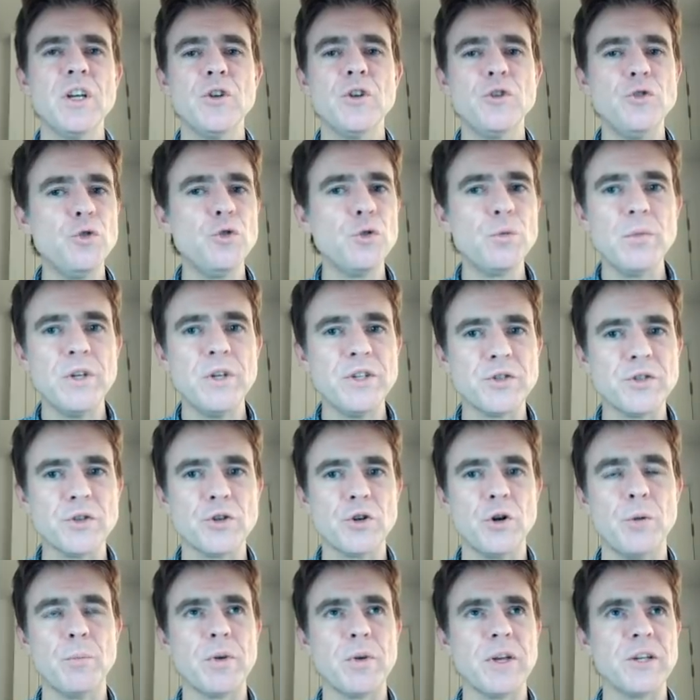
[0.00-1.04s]
Normally it's a
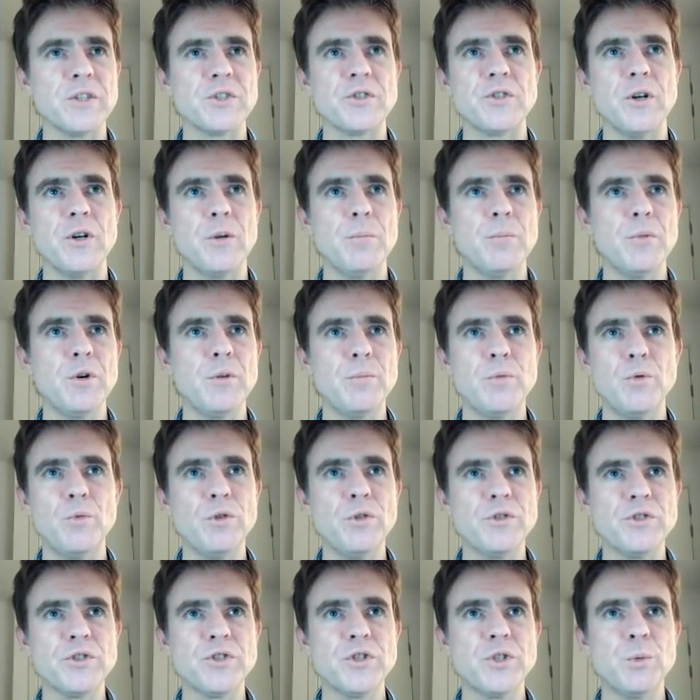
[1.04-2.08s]
complex number, but
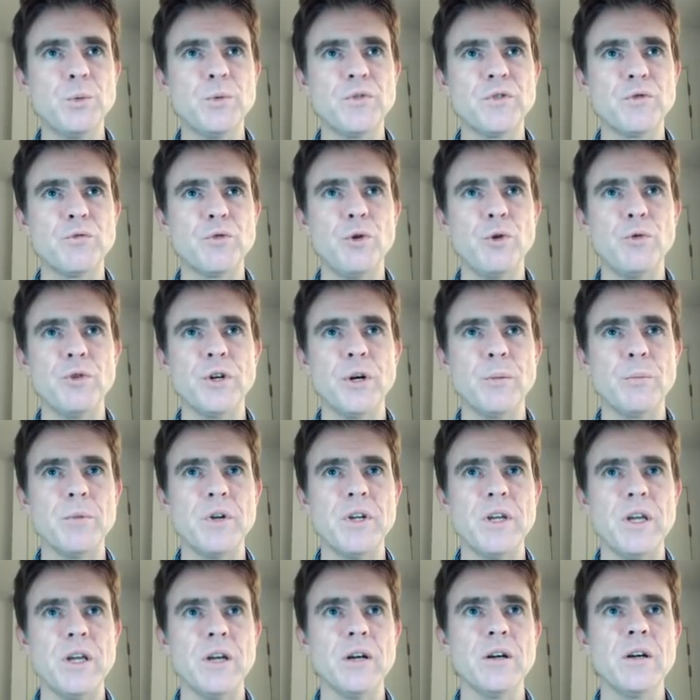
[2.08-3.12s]
we'll just deal with a real number
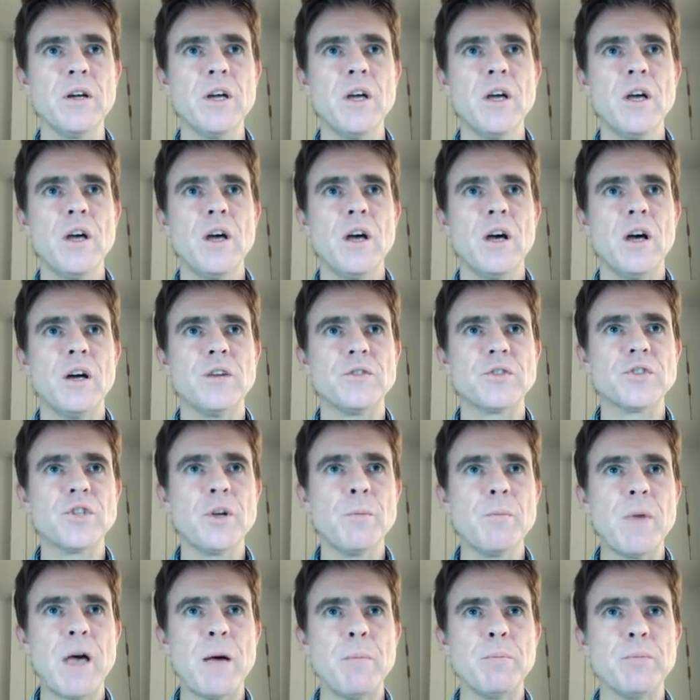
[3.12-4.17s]
here.
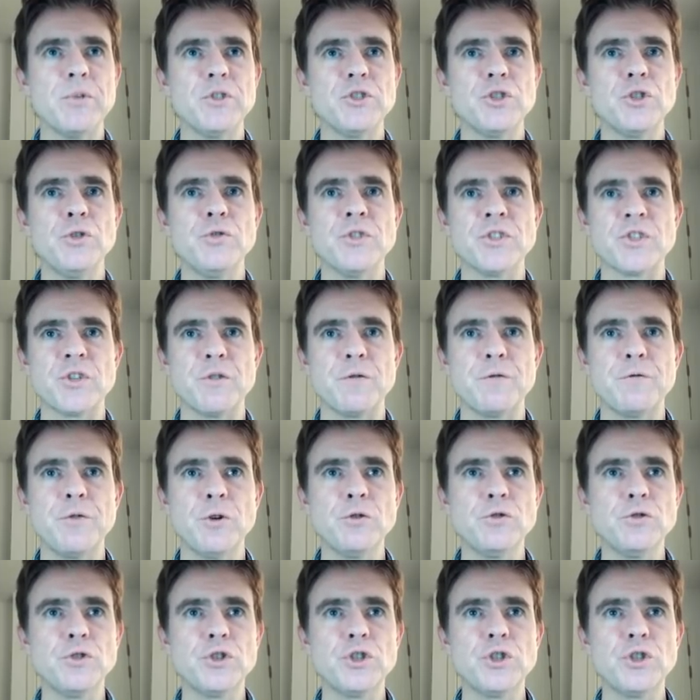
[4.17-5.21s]
Some amplitude as a
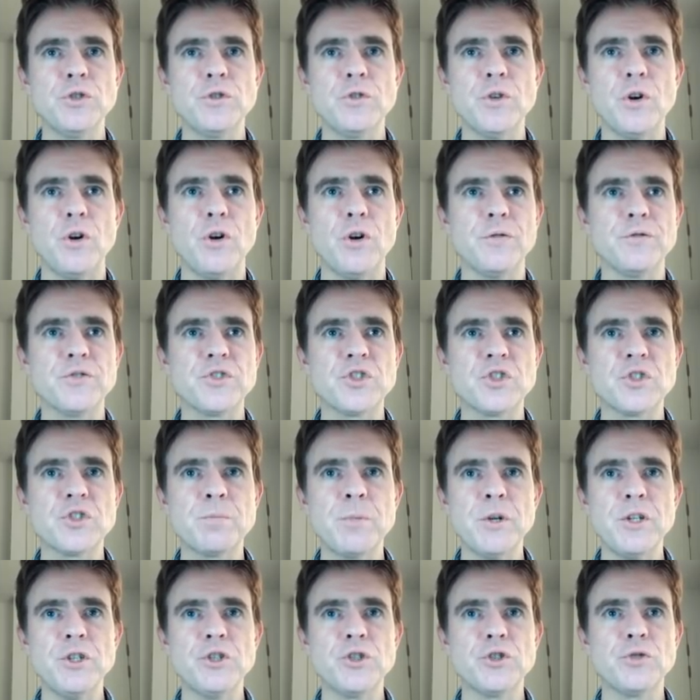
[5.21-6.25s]
function of
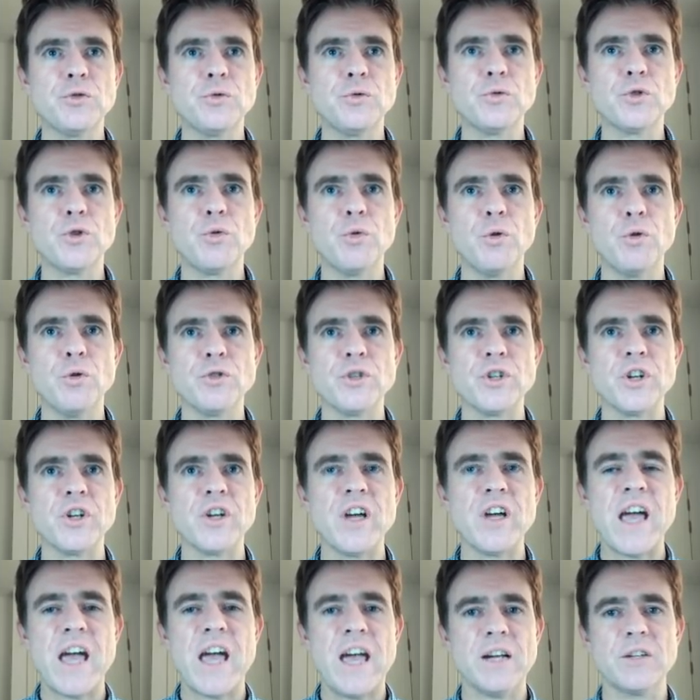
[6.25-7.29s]
spatial
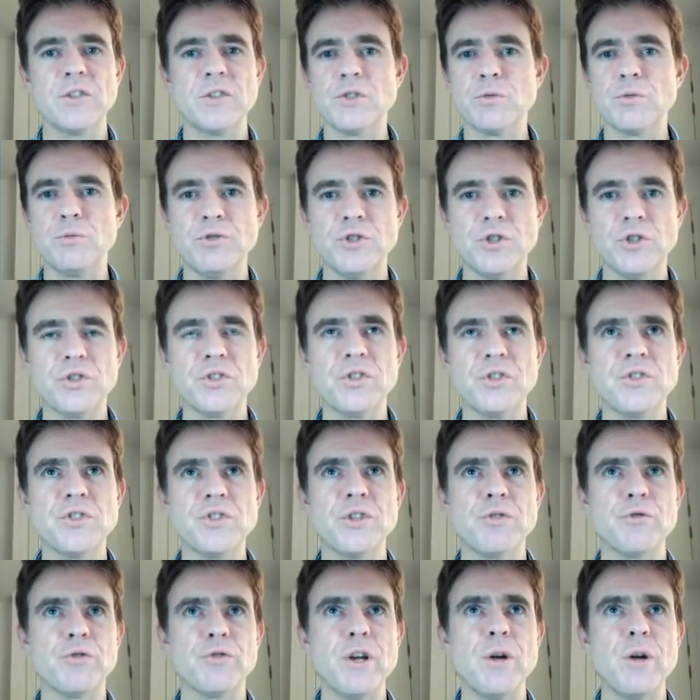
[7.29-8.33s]
coordinate x. We'll just
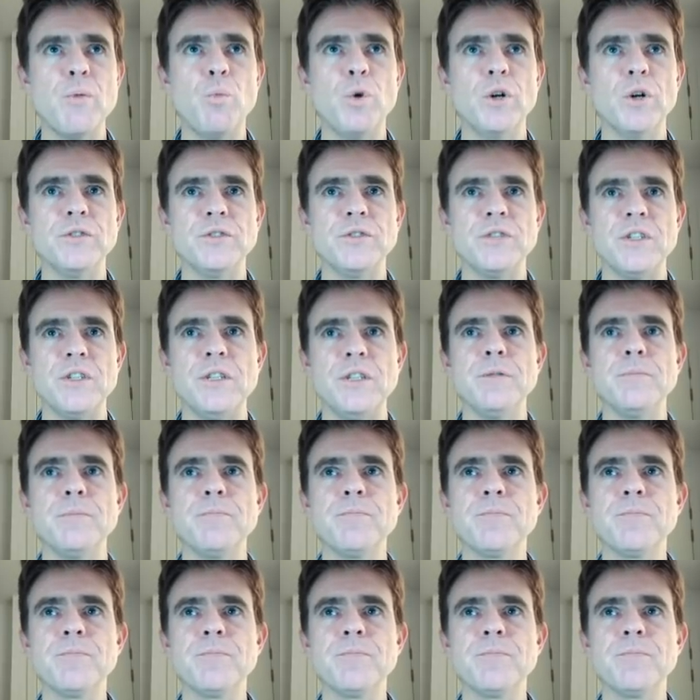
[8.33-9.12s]
consider it in 1D.